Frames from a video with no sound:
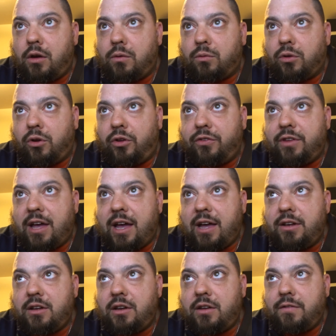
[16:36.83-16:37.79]
roll
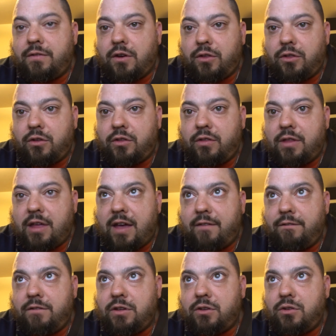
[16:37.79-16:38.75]
Tide any further than
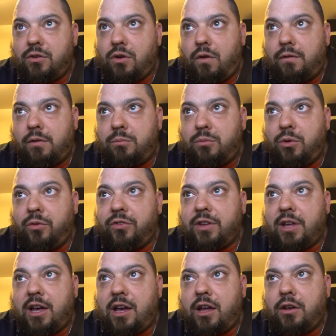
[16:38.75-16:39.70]
that. Villanova moves
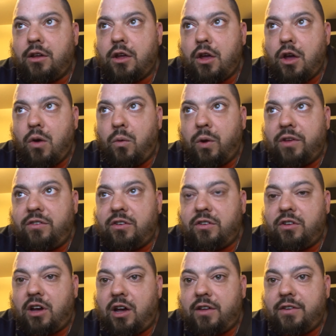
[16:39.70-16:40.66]
on.
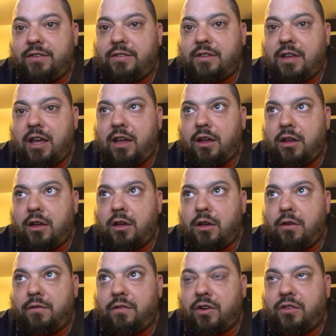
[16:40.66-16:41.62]
Wichita State
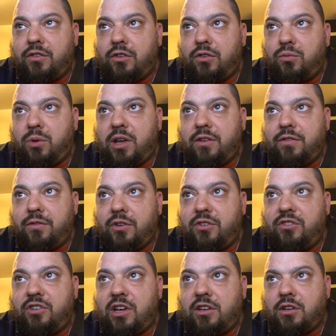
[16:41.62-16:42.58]
versus West
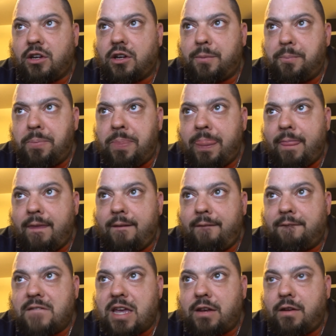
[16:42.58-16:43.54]
Virginia
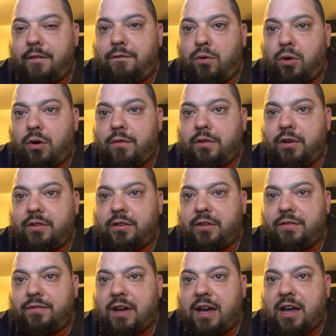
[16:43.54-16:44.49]
in a 4
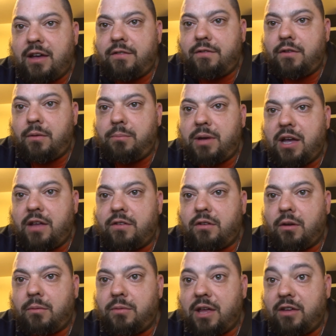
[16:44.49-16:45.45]
versus 5
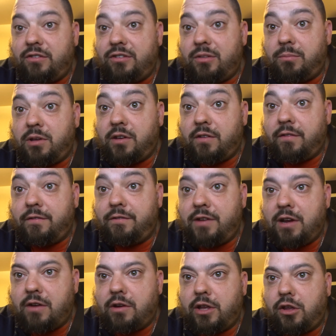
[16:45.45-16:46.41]
matchup. That should be a
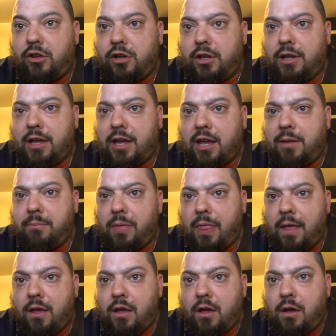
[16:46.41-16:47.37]
very good game.
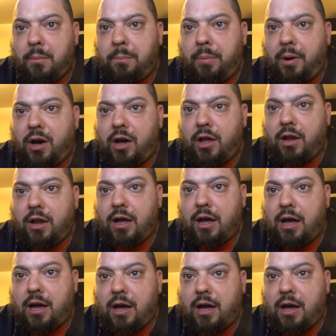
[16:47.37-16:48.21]
But